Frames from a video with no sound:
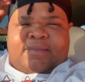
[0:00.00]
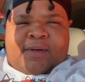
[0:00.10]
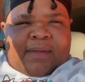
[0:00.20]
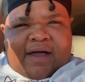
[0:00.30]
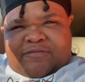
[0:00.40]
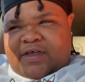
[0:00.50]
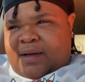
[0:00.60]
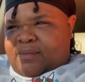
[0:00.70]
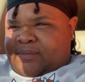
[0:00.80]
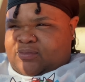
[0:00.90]
my mafia,
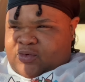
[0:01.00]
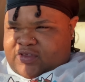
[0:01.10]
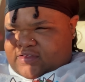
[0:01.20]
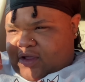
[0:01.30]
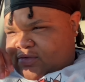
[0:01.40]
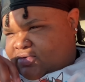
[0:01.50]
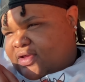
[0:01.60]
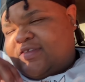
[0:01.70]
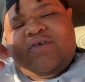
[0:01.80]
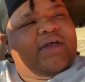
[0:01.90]
I'm, we just gonna do
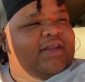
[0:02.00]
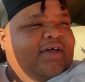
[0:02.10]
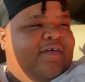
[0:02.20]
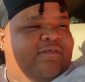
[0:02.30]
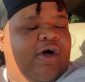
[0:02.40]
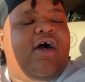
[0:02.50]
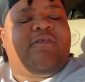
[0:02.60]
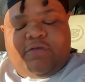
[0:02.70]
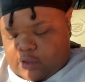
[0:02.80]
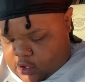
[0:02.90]
this quick little vlog
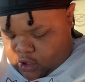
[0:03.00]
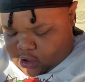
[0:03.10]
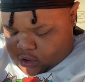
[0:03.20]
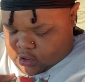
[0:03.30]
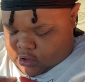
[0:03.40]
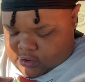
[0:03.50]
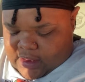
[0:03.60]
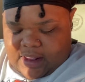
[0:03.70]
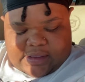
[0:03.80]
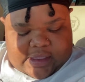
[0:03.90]
for y'all.
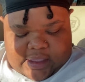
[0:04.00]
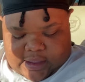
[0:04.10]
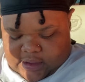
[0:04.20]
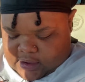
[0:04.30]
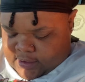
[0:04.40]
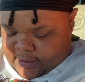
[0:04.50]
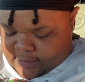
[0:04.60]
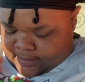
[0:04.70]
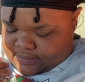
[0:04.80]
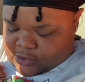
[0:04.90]
Now, yeah,
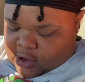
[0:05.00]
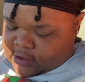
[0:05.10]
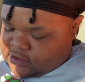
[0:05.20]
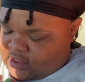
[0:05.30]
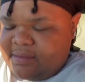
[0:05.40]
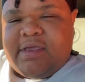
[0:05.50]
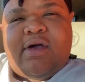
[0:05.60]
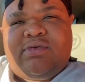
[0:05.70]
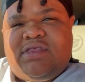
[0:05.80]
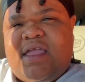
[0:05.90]
um, y'all see me
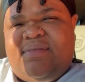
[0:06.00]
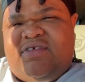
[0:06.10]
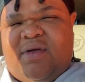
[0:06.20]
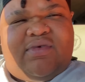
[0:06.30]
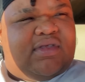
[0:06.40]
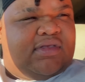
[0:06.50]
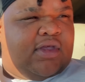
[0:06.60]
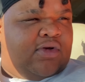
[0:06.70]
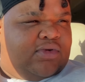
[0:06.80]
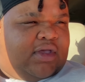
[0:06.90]
on Snapchat with this
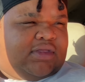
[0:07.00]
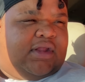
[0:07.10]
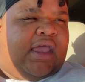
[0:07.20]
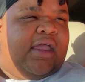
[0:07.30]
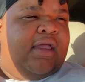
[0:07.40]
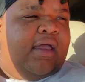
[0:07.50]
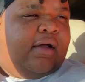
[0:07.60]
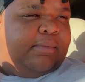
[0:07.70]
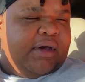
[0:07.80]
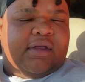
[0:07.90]
song yesterday.
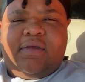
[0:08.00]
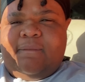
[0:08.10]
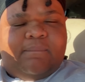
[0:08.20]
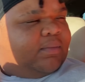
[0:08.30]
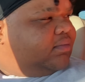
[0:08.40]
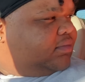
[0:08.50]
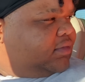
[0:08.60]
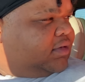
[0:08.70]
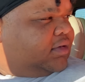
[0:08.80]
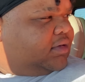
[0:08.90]
Cause but you it twice.
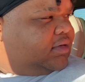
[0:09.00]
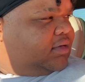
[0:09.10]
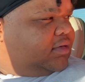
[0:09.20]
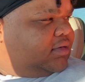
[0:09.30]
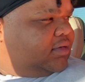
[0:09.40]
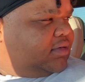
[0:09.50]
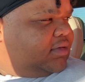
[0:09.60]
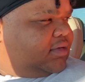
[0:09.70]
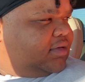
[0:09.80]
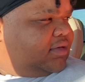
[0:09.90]
You dirty. You ain't
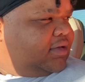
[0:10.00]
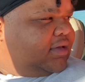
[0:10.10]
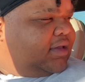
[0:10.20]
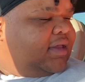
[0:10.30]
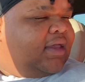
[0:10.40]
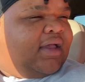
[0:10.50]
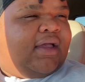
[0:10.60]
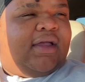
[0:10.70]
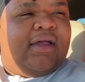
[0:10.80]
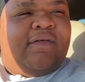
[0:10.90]
showered. You
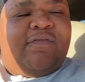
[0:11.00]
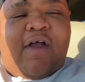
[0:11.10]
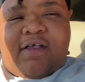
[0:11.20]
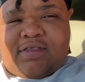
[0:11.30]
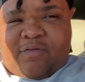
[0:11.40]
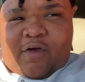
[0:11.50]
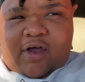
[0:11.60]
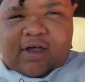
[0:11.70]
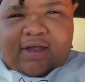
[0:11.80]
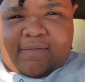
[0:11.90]
dirty. First of
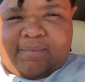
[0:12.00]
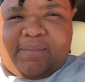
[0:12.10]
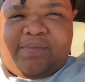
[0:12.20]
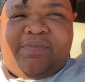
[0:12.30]
all, worm